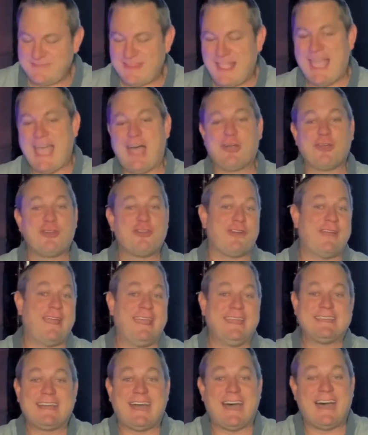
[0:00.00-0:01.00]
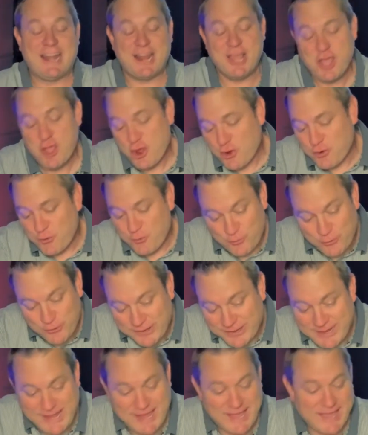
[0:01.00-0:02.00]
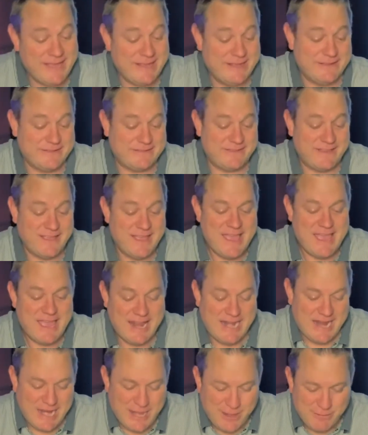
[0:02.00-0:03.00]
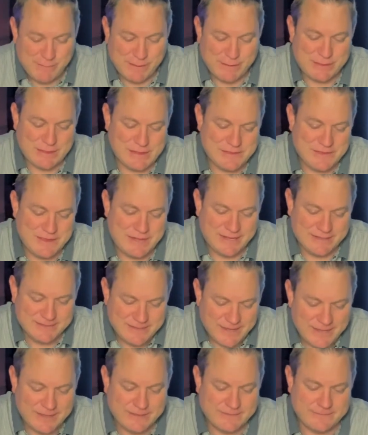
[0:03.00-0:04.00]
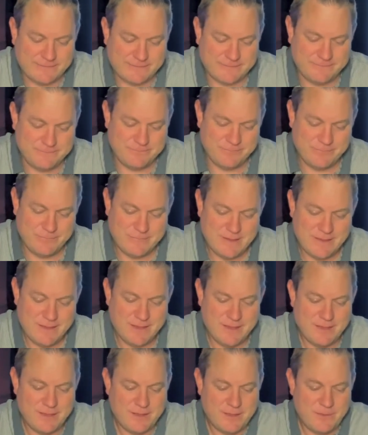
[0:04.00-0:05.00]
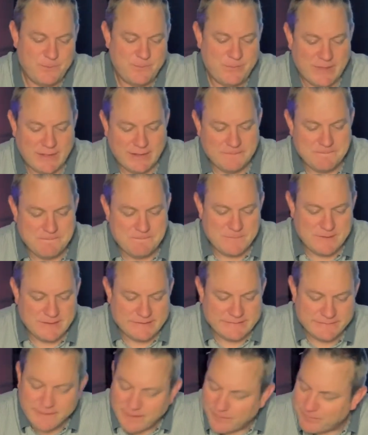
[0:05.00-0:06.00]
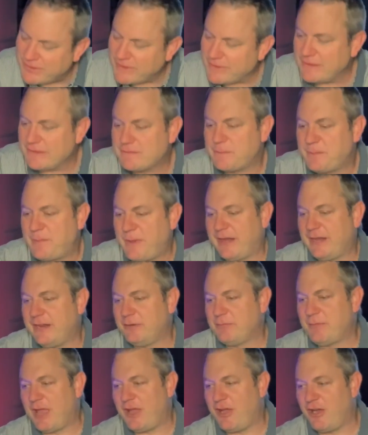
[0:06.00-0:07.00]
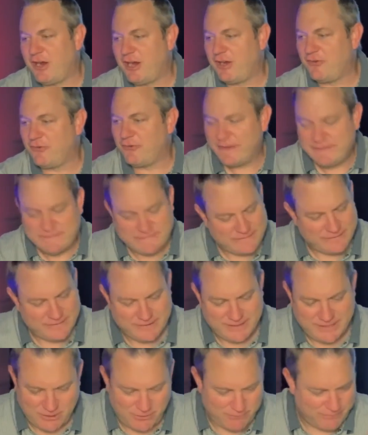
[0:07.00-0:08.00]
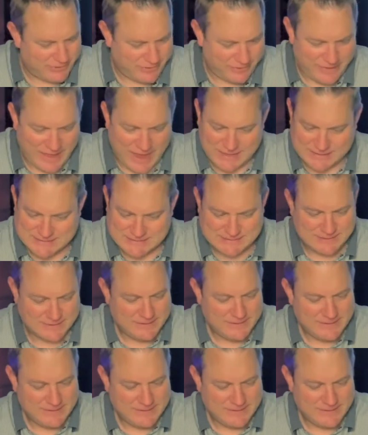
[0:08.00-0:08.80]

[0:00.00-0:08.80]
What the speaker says: how great God really is and everything that he does. But something that's been in my heart recently over the last